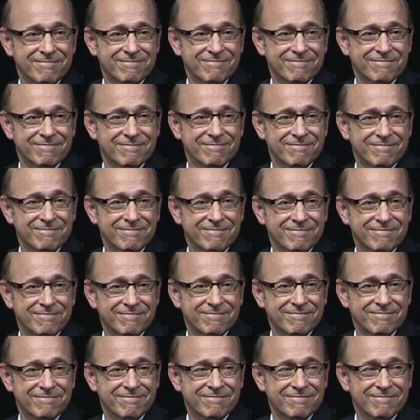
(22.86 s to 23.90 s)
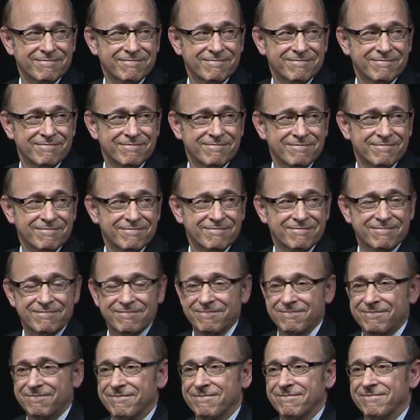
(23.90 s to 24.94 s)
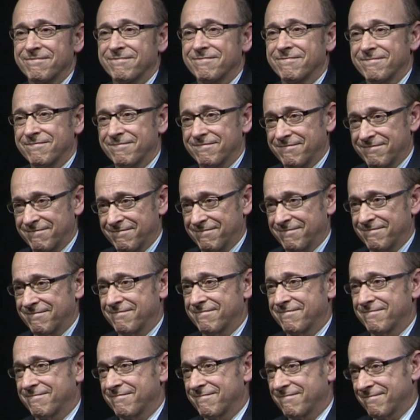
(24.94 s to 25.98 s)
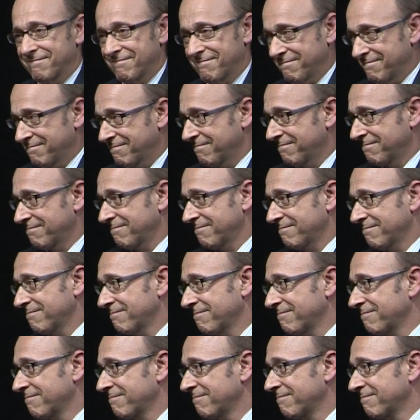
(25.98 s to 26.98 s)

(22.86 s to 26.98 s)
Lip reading: (silent)